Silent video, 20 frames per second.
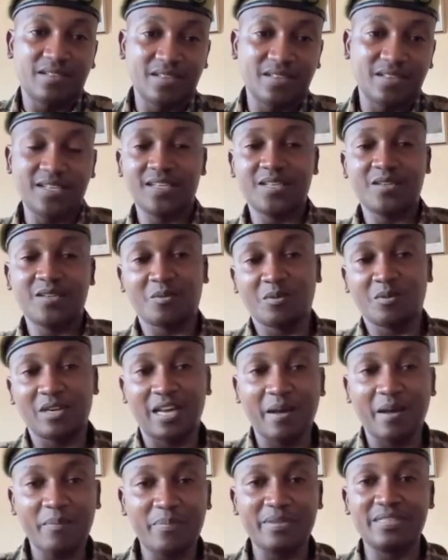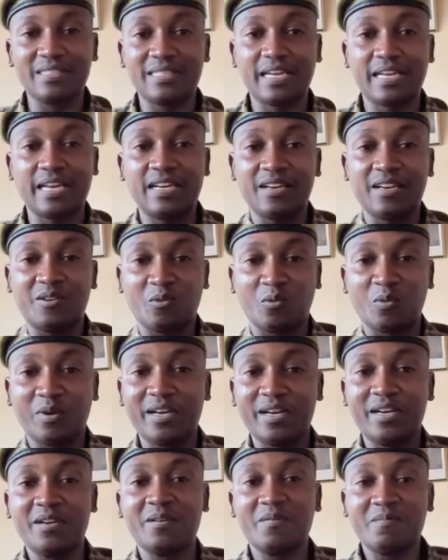What happens then
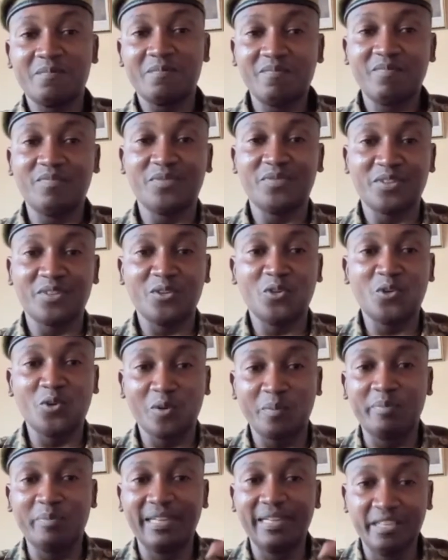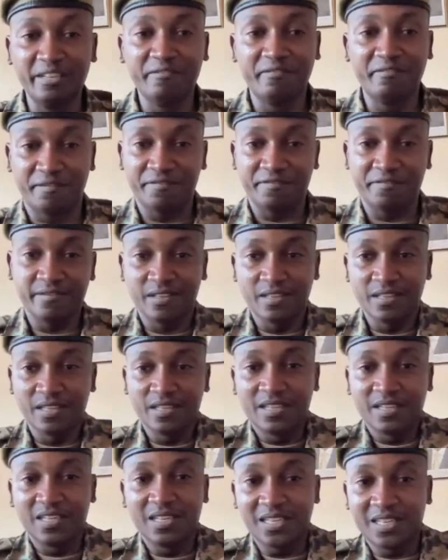when your belief,
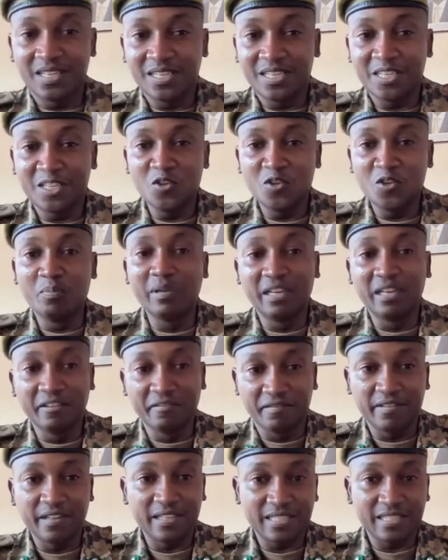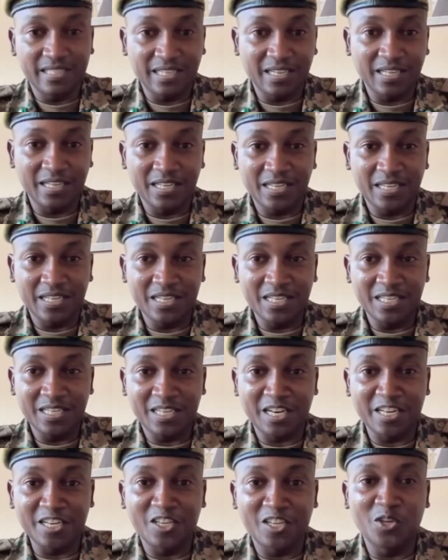you believe that
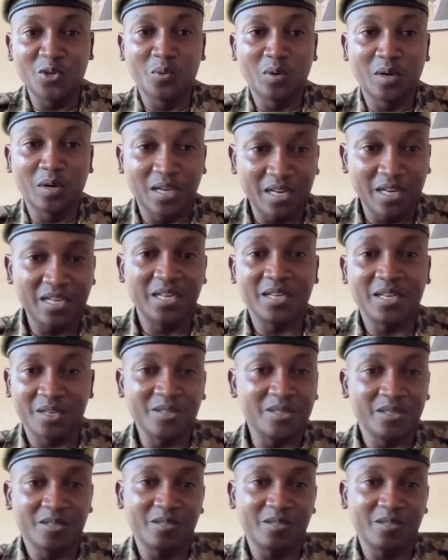it can cure